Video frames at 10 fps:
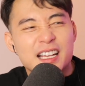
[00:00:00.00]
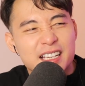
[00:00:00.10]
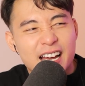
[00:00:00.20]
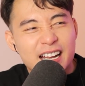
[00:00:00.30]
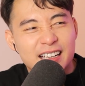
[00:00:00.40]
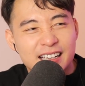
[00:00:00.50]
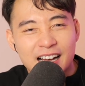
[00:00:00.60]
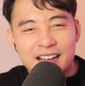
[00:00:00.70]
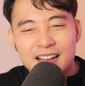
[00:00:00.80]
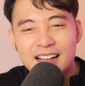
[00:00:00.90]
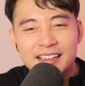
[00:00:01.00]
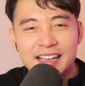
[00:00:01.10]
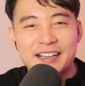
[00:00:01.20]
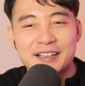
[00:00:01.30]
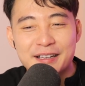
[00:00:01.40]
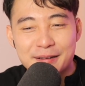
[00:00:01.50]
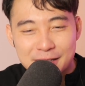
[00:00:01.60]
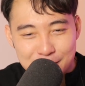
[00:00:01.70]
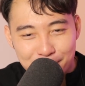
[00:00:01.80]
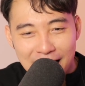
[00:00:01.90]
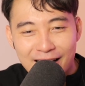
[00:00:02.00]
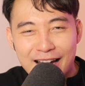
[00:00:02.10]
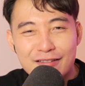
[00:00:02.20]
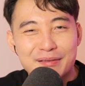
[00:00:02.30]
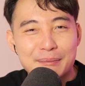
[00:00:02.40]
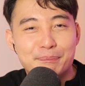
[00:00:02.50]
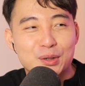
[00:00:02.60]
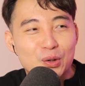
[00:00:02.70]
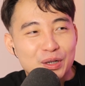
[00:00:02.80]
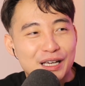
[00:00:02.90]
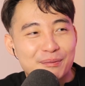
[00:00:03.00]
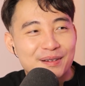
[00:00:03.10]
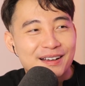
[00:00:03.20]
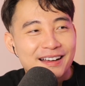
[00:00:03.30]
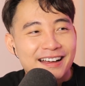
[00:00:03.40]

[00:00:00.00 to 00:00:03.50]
at the end. Yeah. He just bowed and everybody booed him.